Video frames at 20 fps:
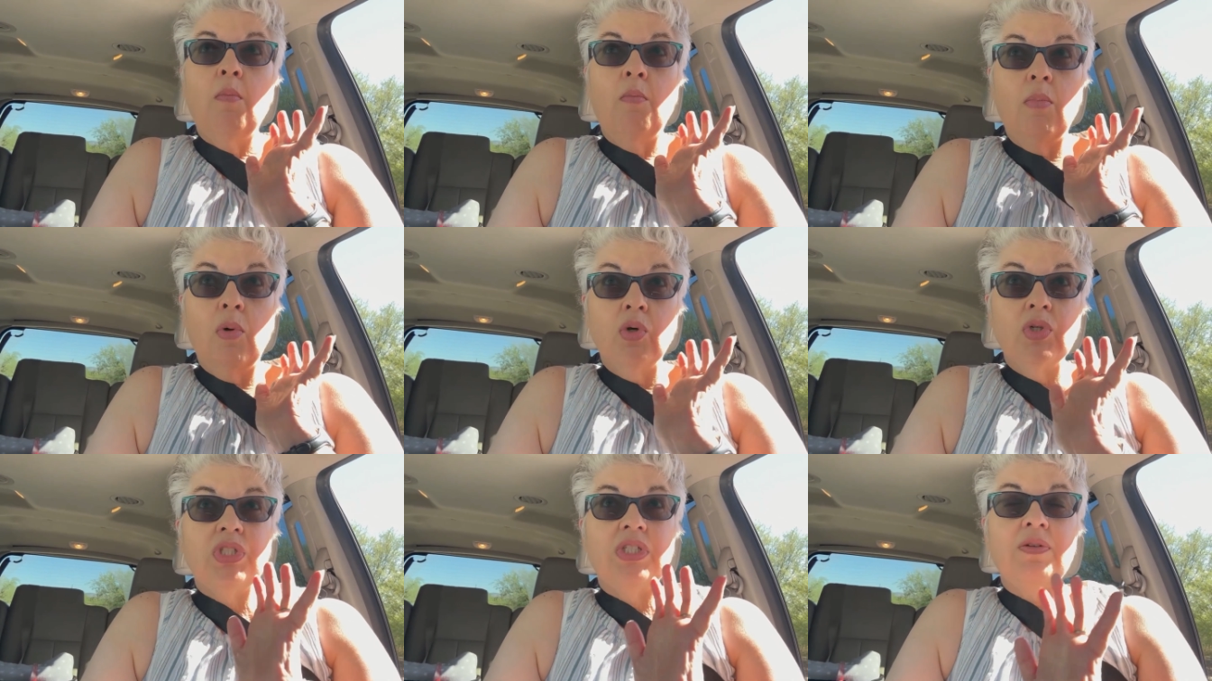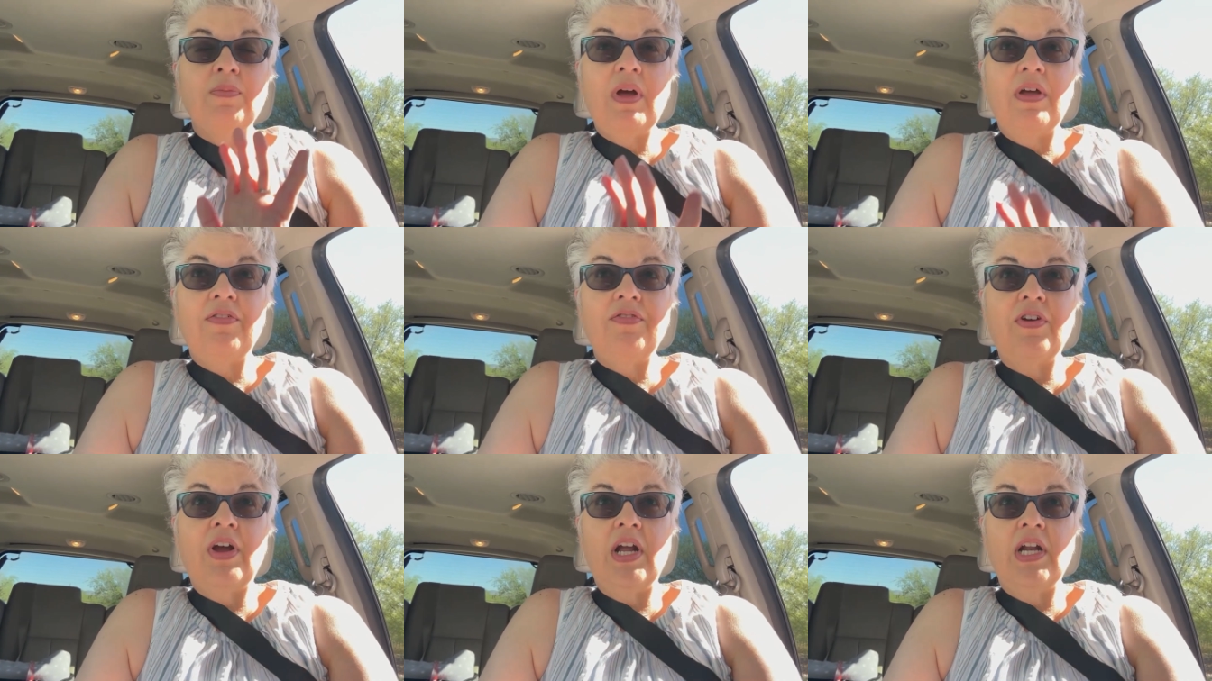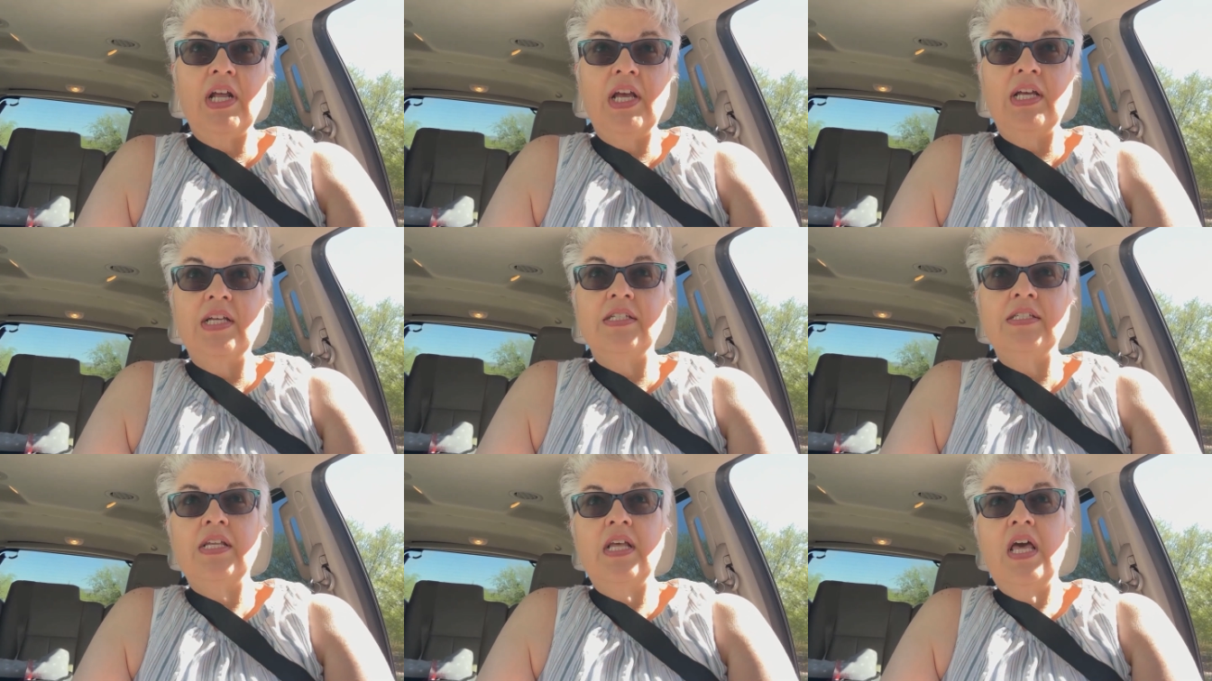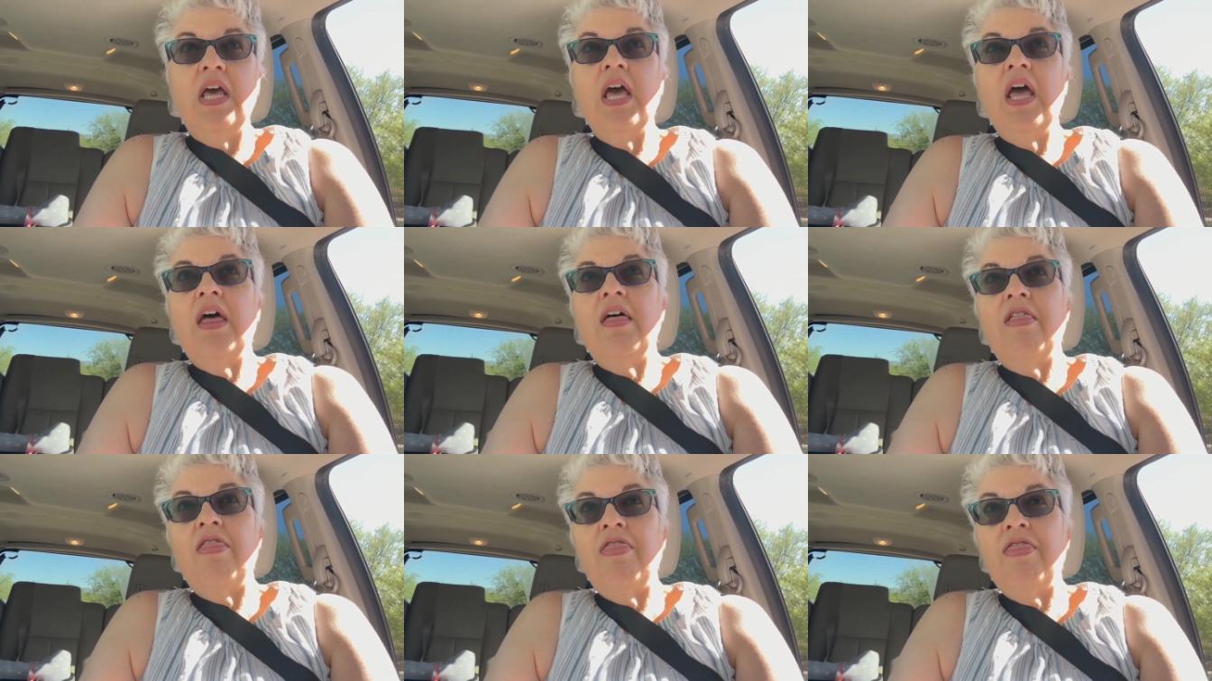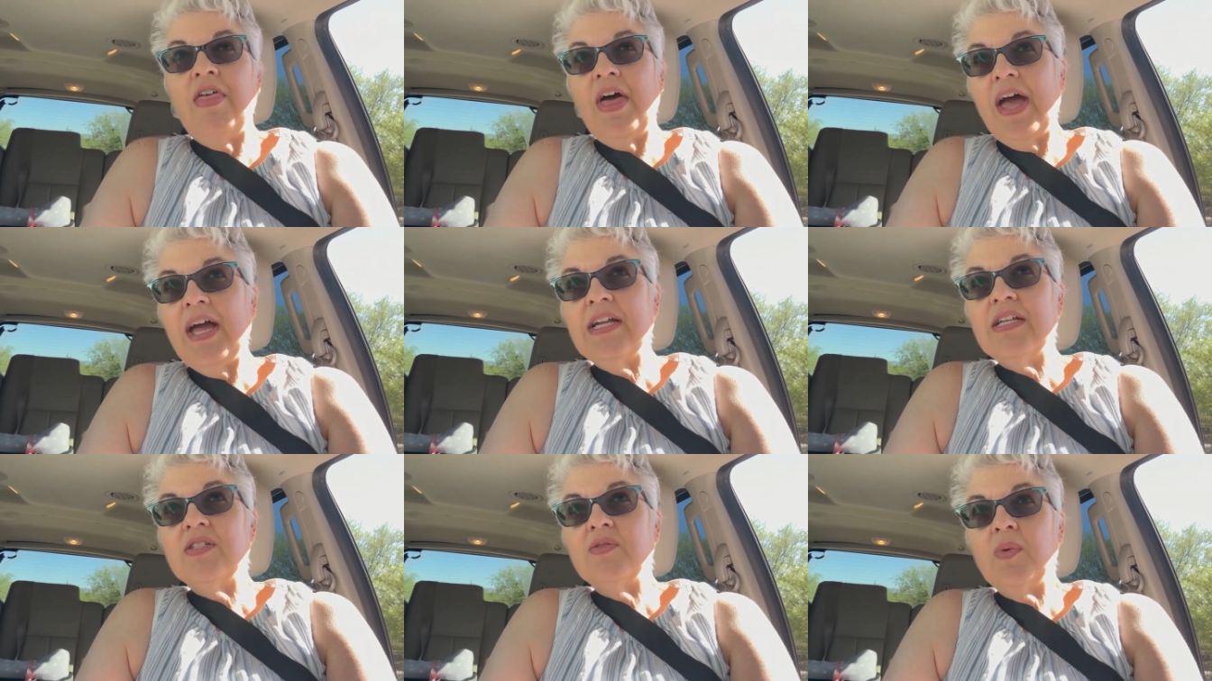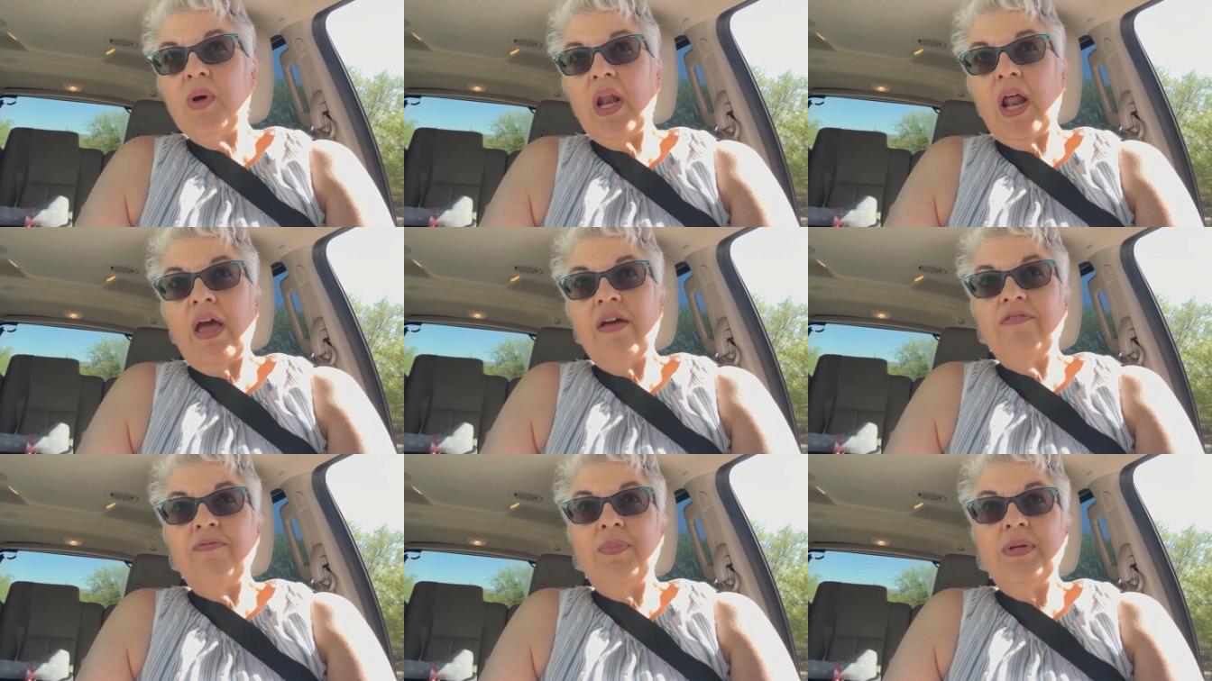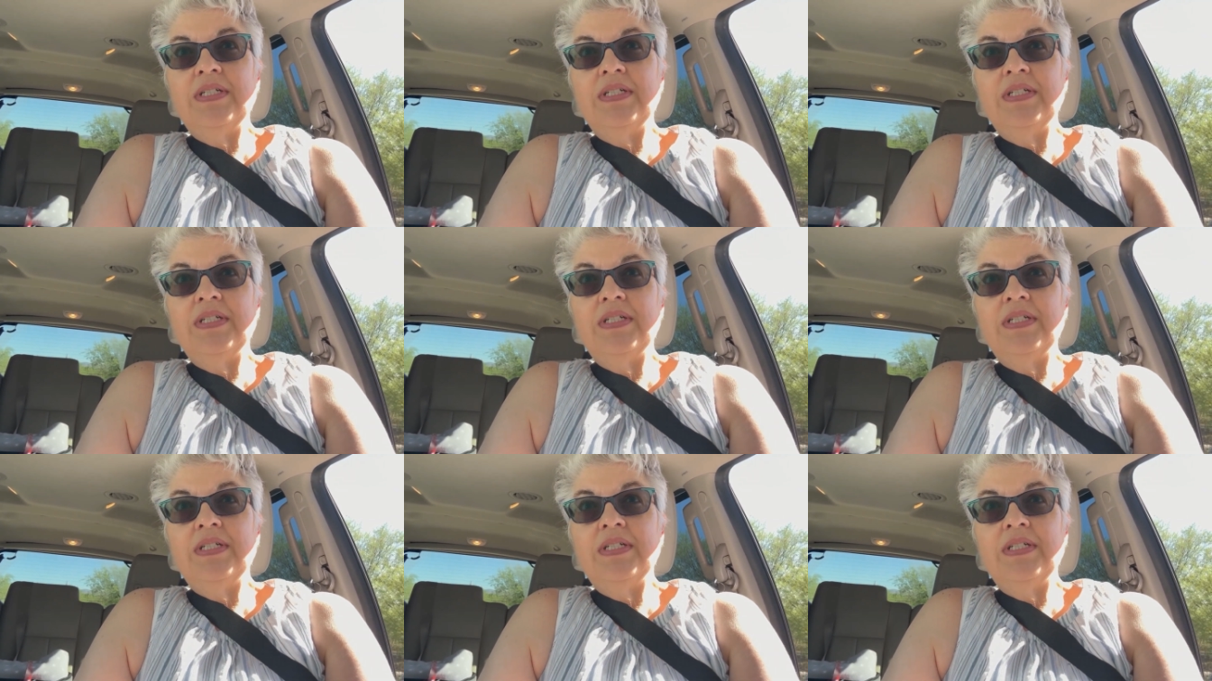most of my Fridays, that is what I've